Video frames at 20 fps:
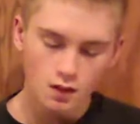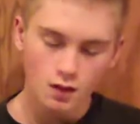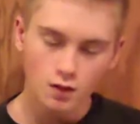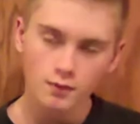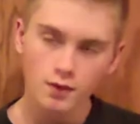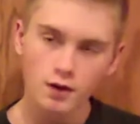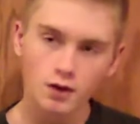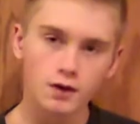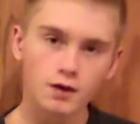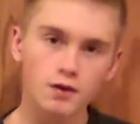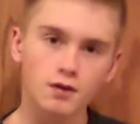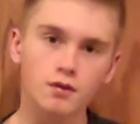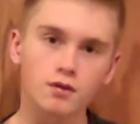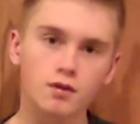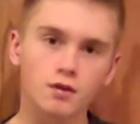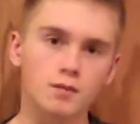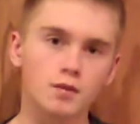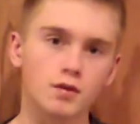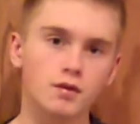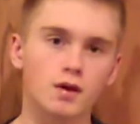Now I know
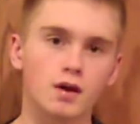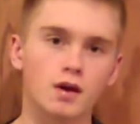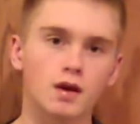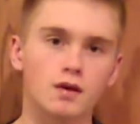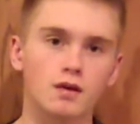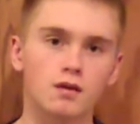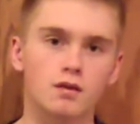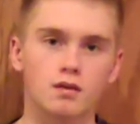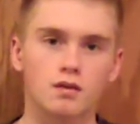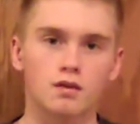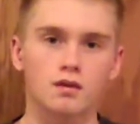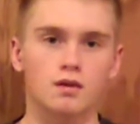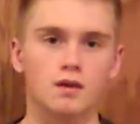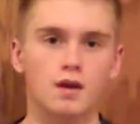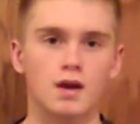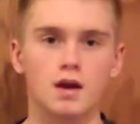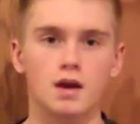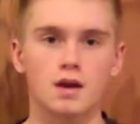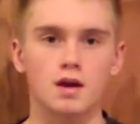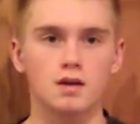some of you guys
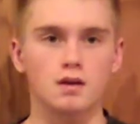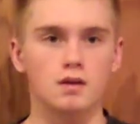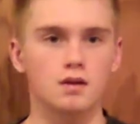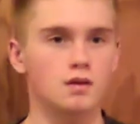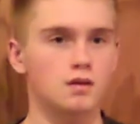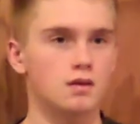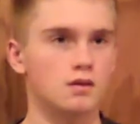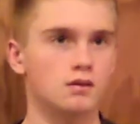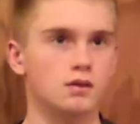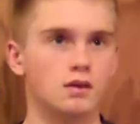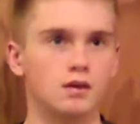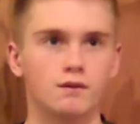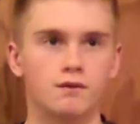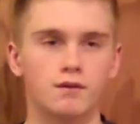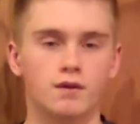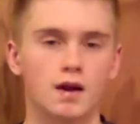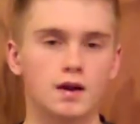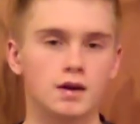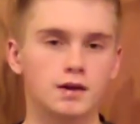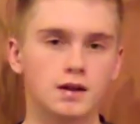that
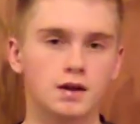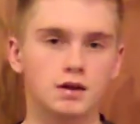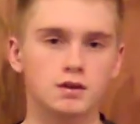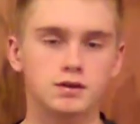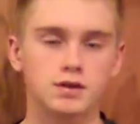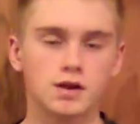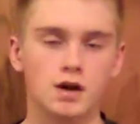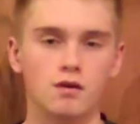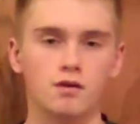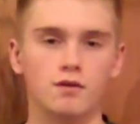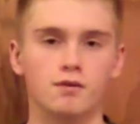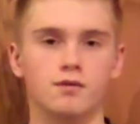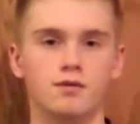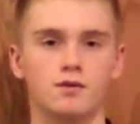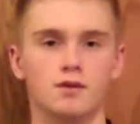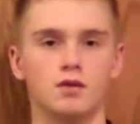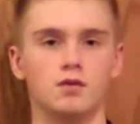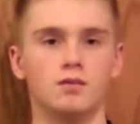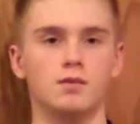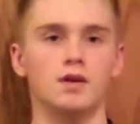live kind of down
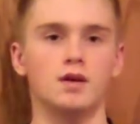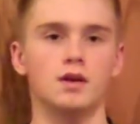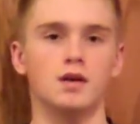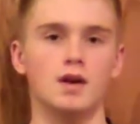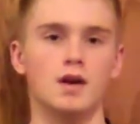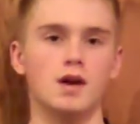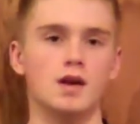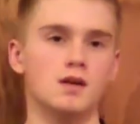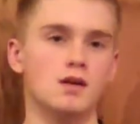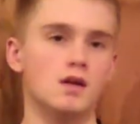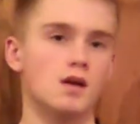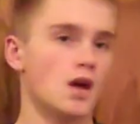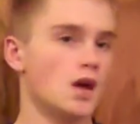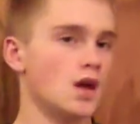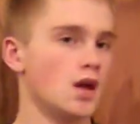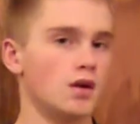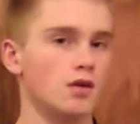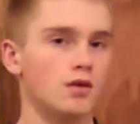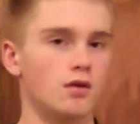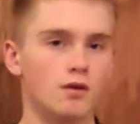south a little bit and
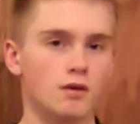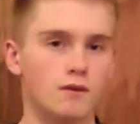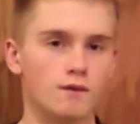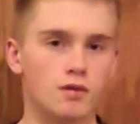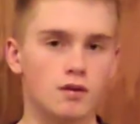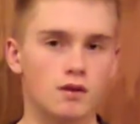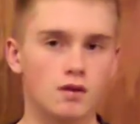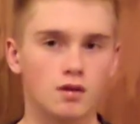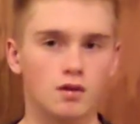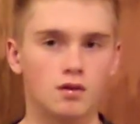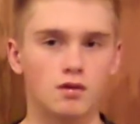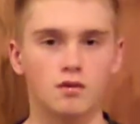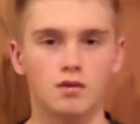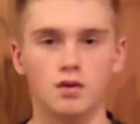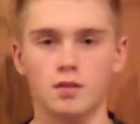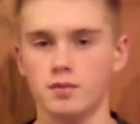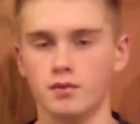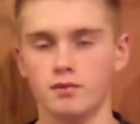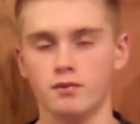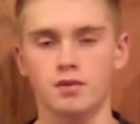you don't have
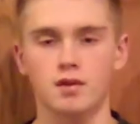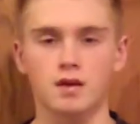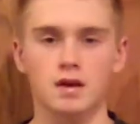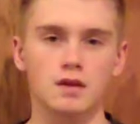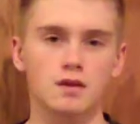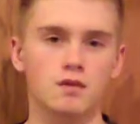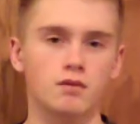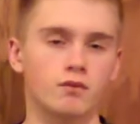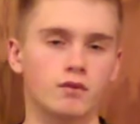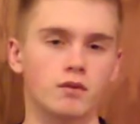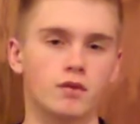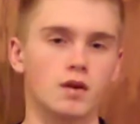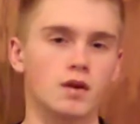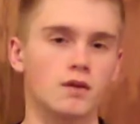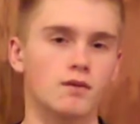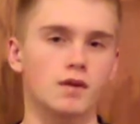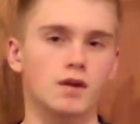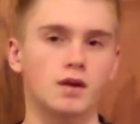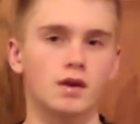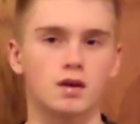snow. Up in Wisconsin we only
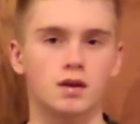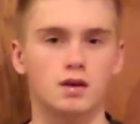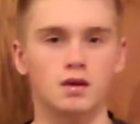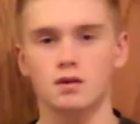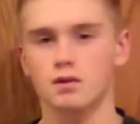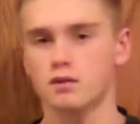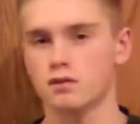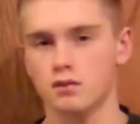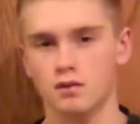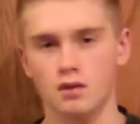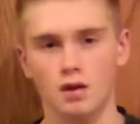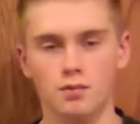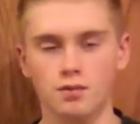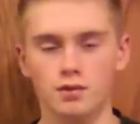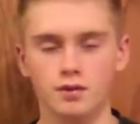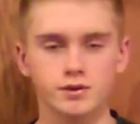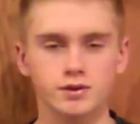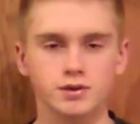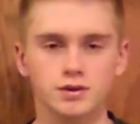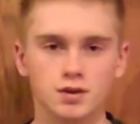have like a
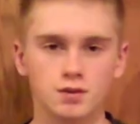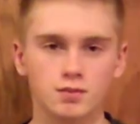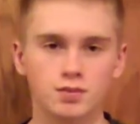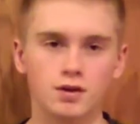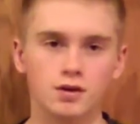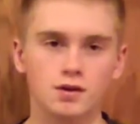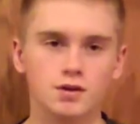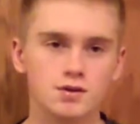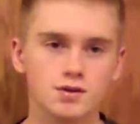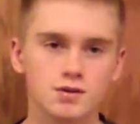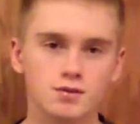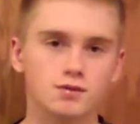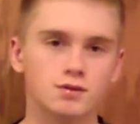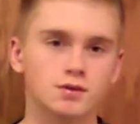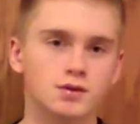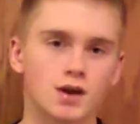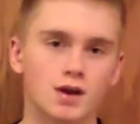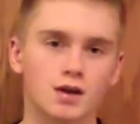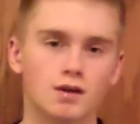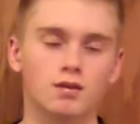couple inches up here too,
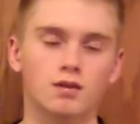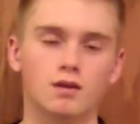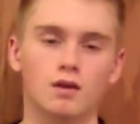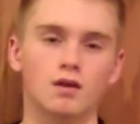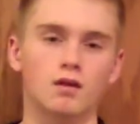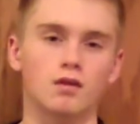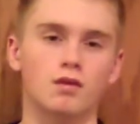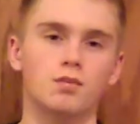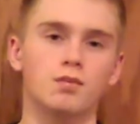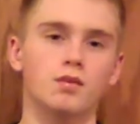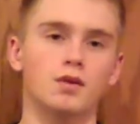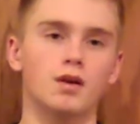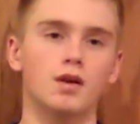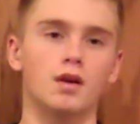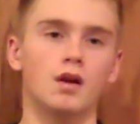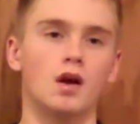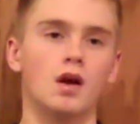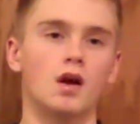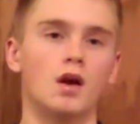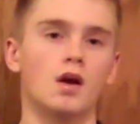which kind of sucks,
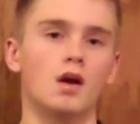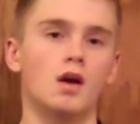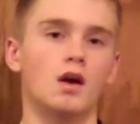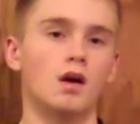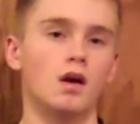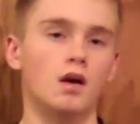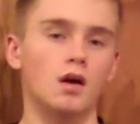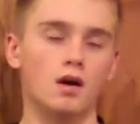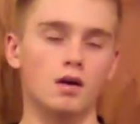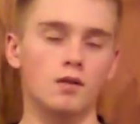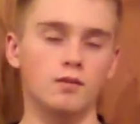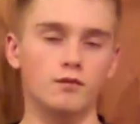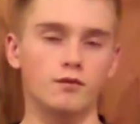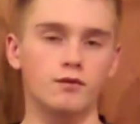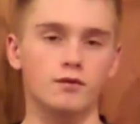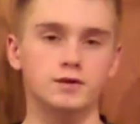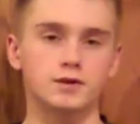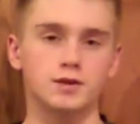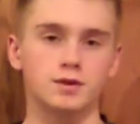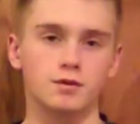but
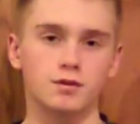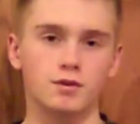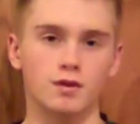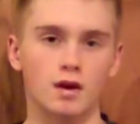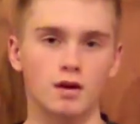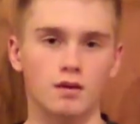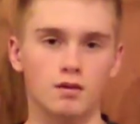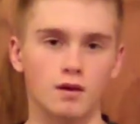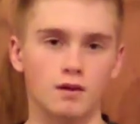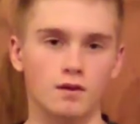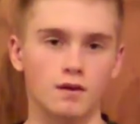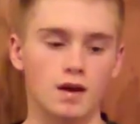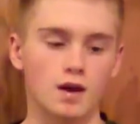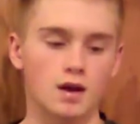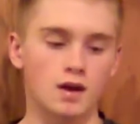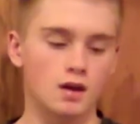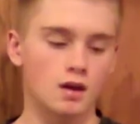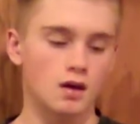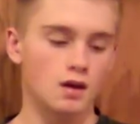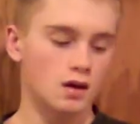for some of you guys like
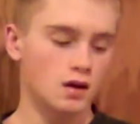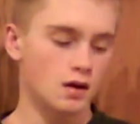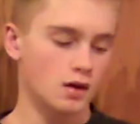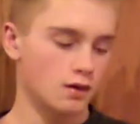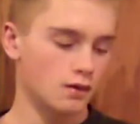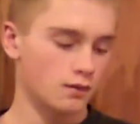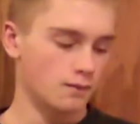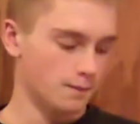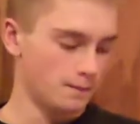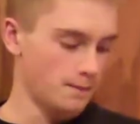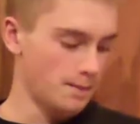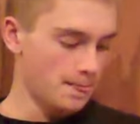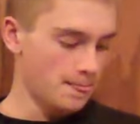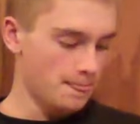that,